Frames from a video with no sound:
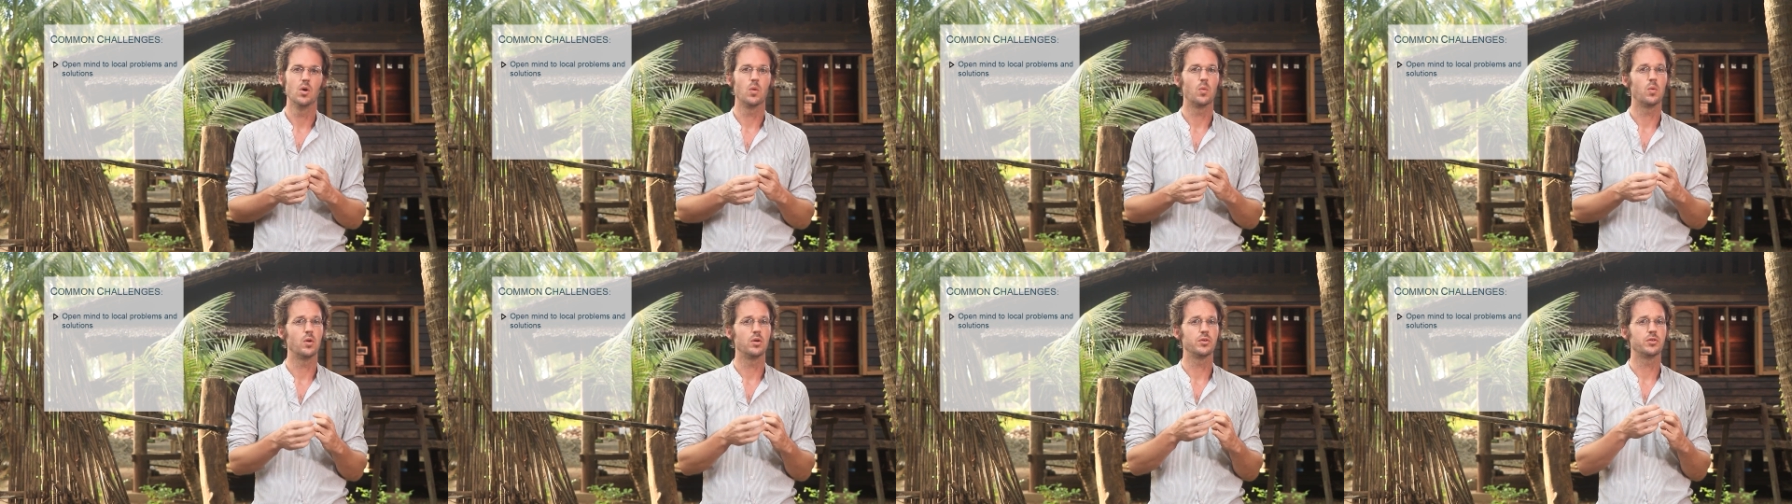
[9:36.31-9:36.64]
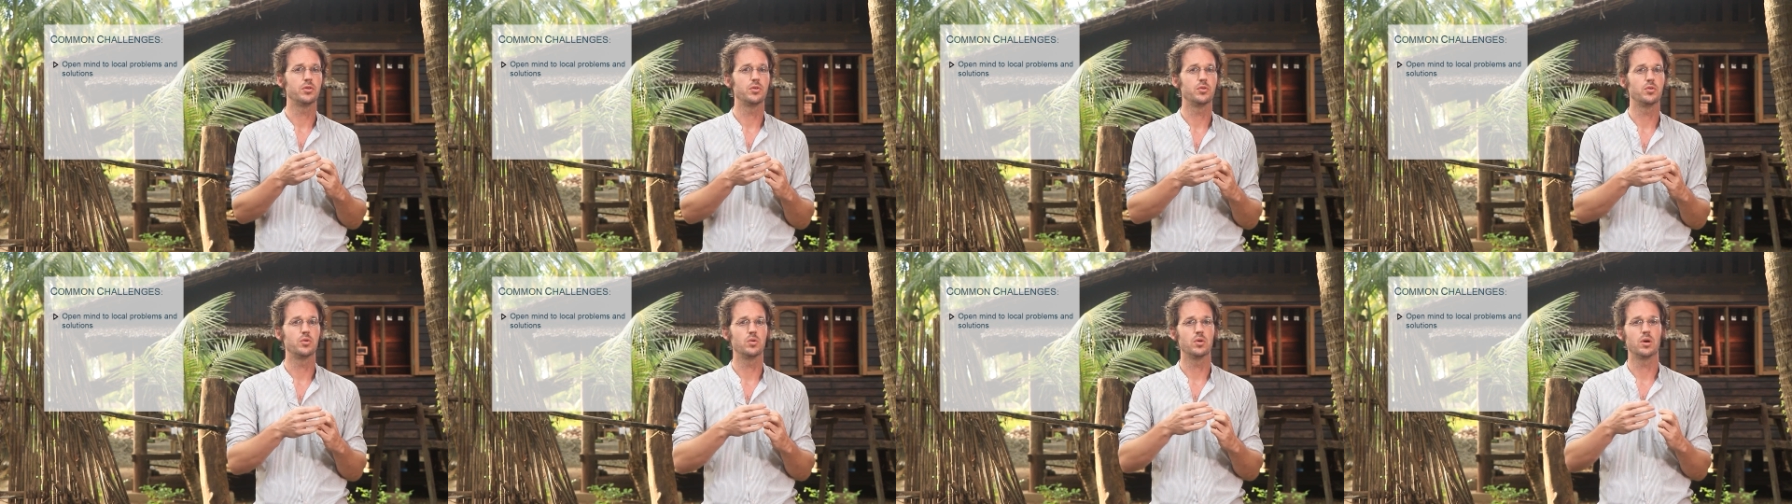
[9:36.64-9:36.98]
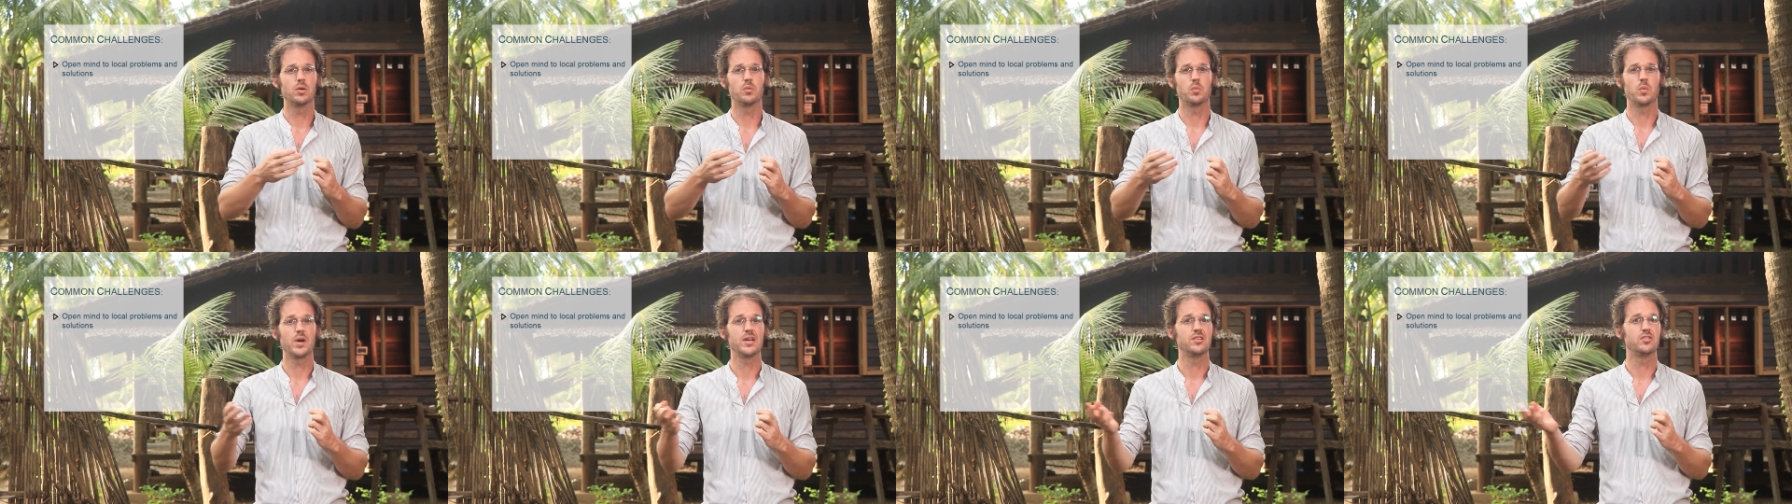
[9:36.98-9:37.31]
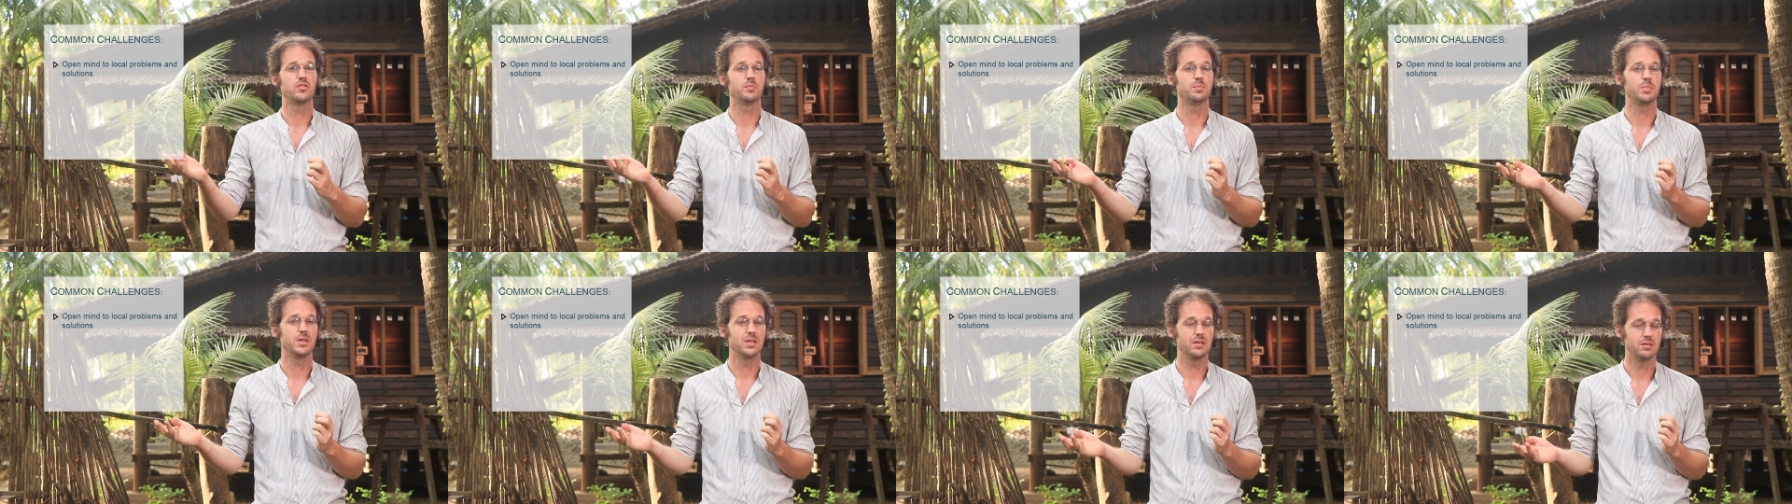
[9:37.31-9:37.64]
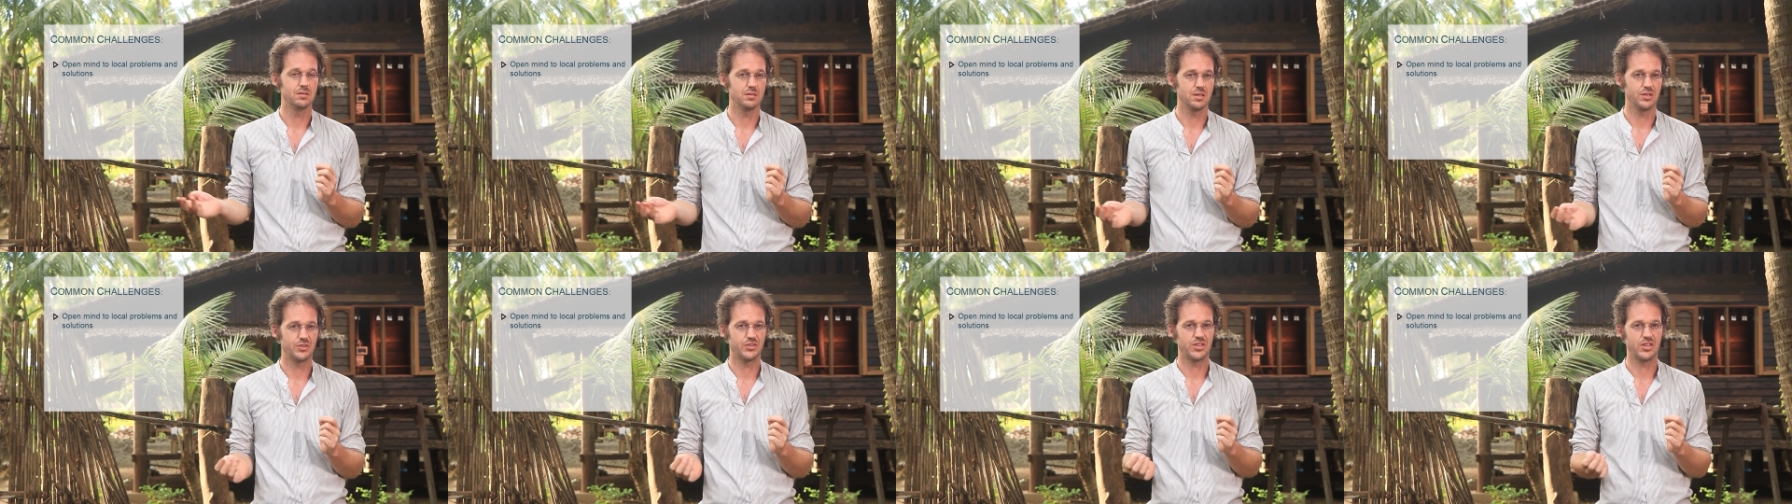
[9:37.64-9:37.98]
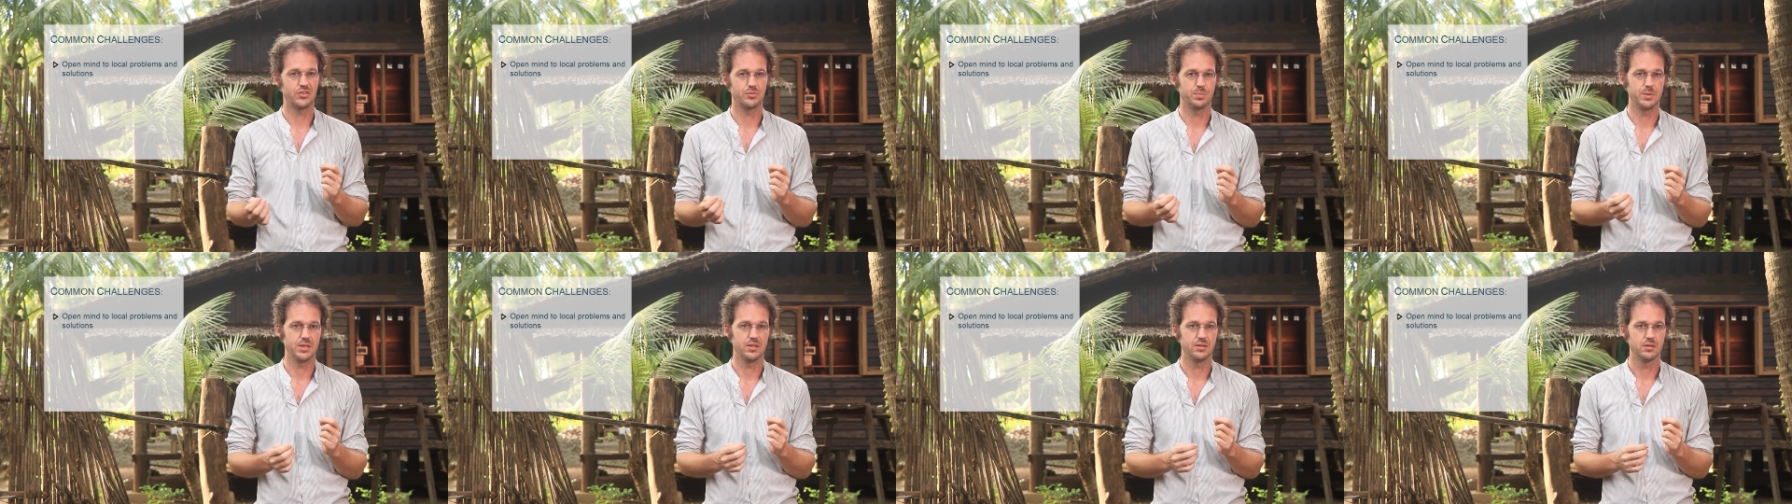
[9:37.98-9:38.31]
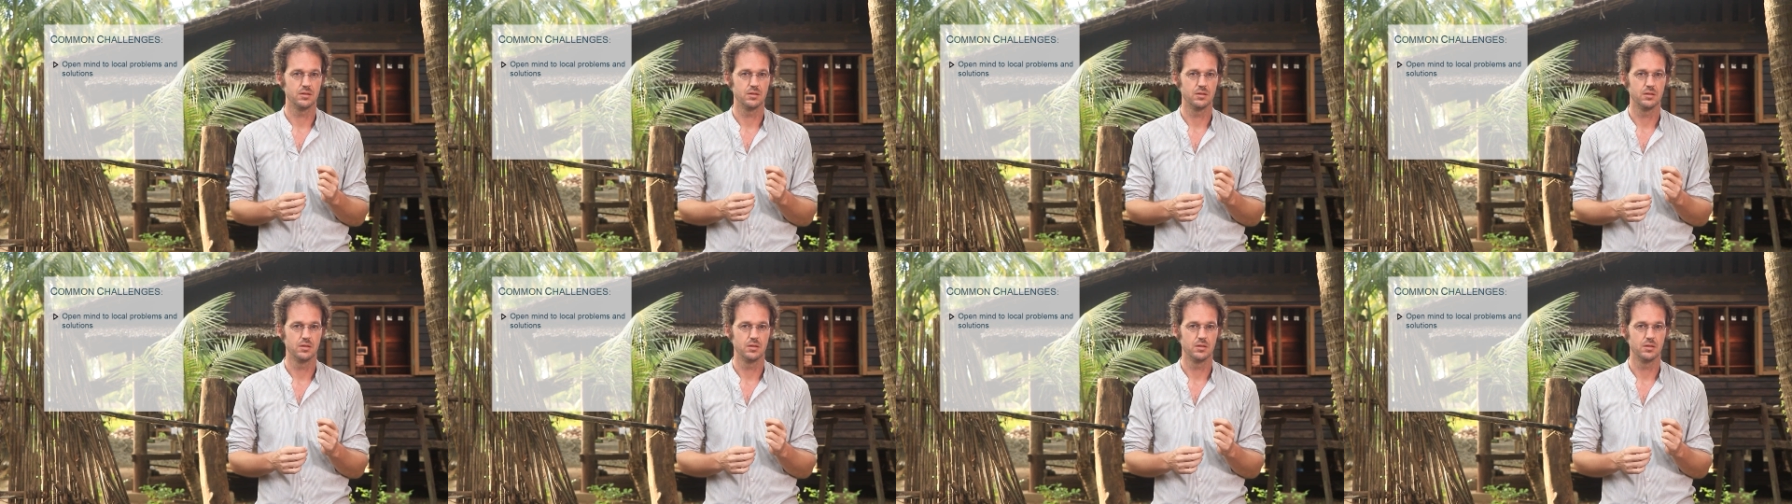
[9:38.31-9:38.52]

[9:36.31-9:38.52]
want to do a waste bin assessment.